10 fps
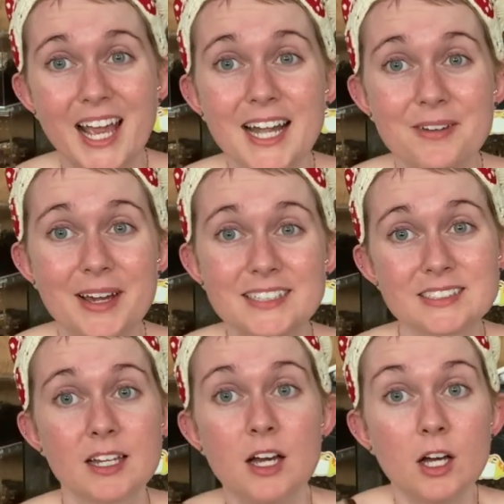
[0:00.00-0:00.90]
Anyways,
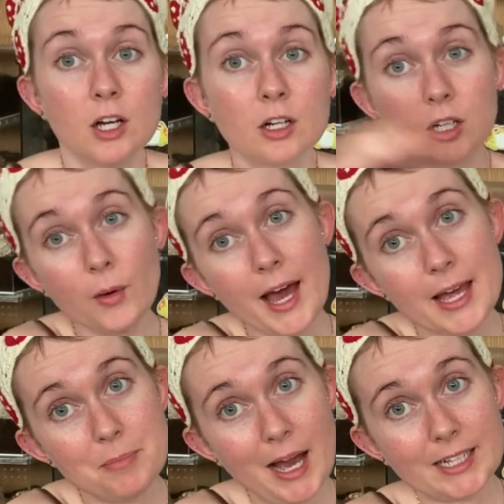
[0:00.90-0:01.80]
go
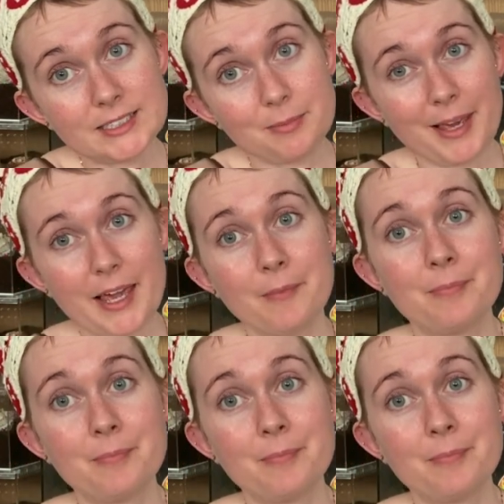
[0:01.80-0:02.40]
ahead past me.